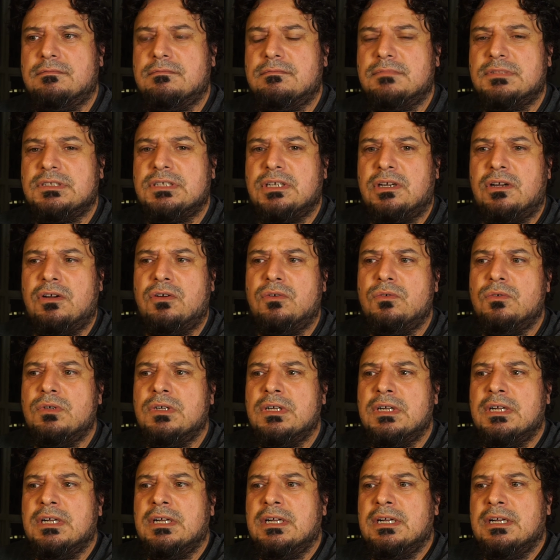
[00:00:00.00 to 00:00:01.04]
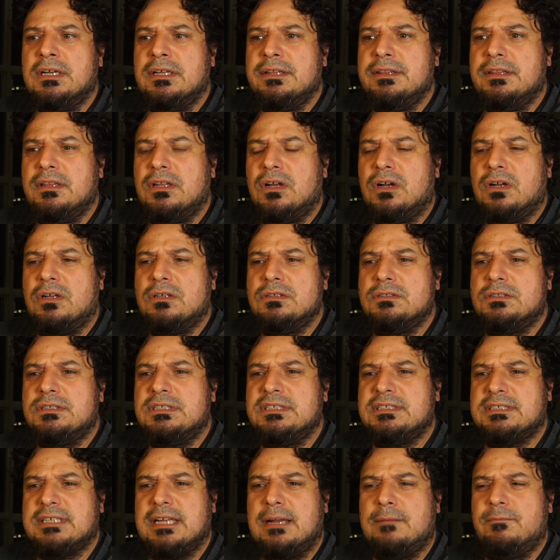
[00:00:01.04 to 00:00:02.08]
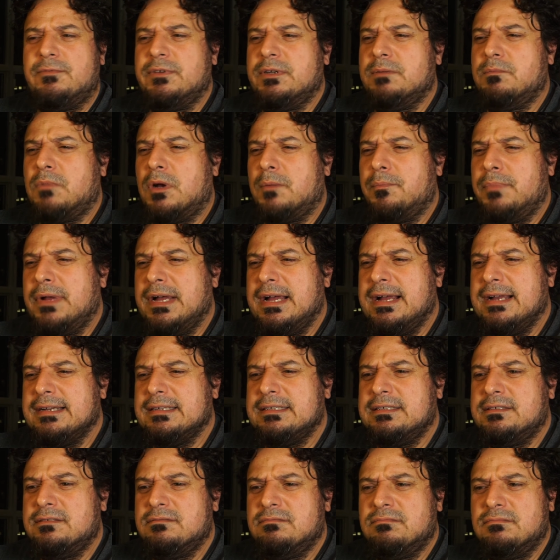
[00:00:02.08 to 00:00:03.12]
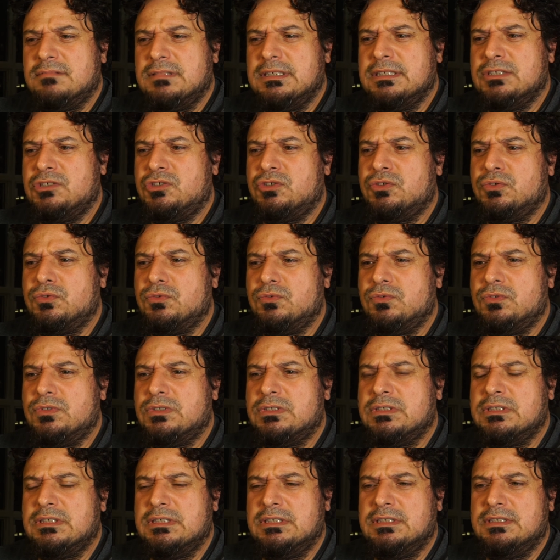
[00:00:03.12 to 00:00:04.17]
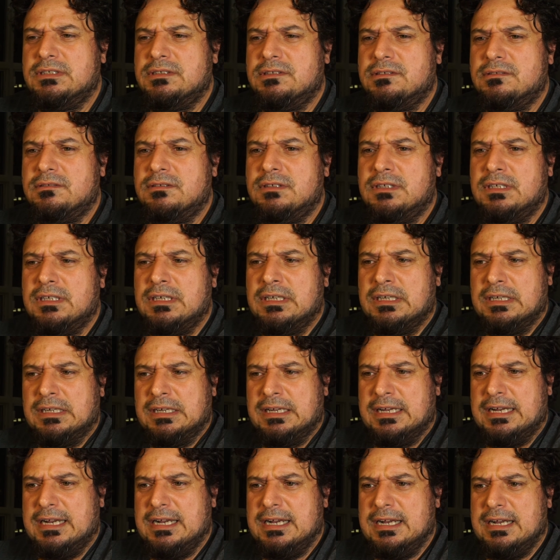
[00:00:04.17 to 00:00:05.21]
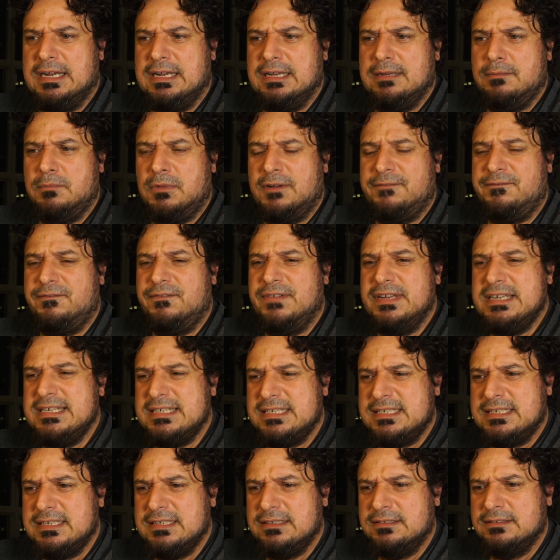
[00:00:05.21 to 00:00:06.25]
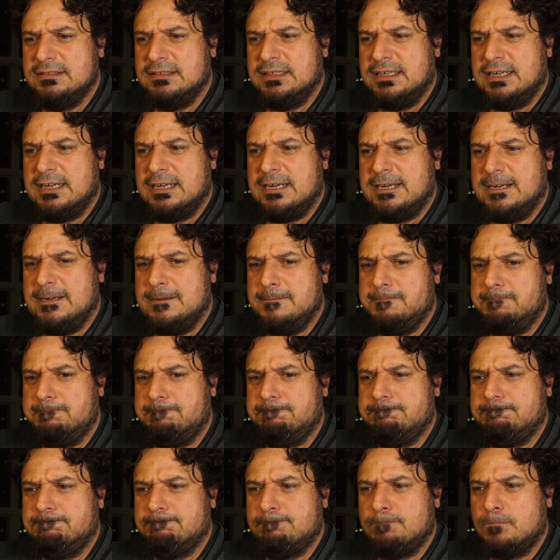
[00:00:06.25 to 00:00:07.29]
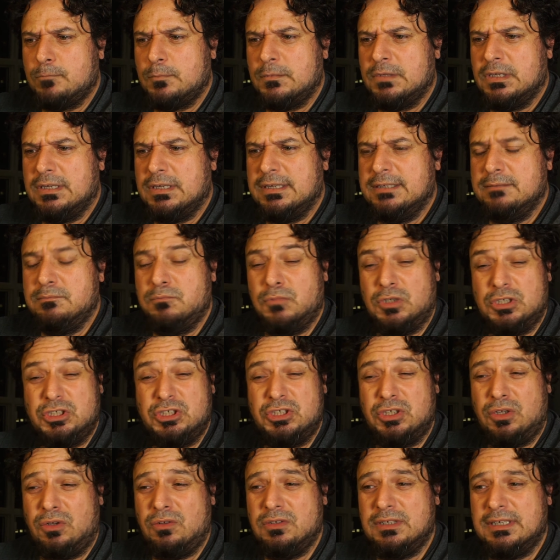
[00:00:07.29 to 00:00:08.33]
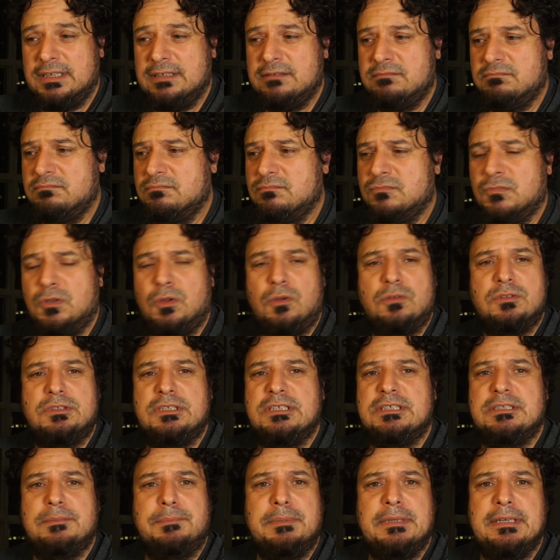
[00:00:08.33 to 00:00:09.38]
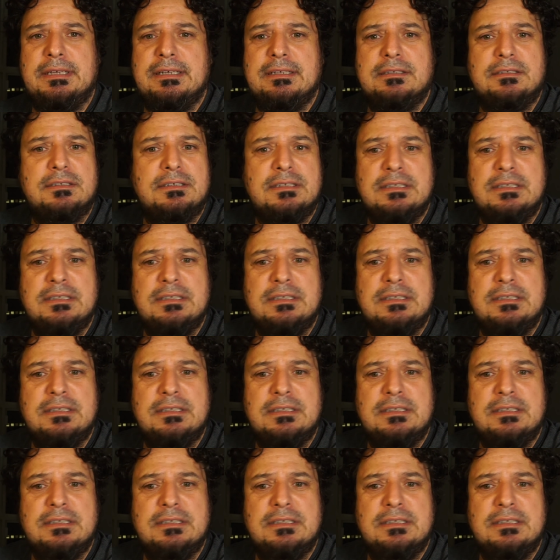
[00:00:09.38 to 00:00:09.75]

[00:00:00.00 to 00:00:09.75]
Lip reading: So discomfort in my back, issues in my feet and my shoulder all disappeared.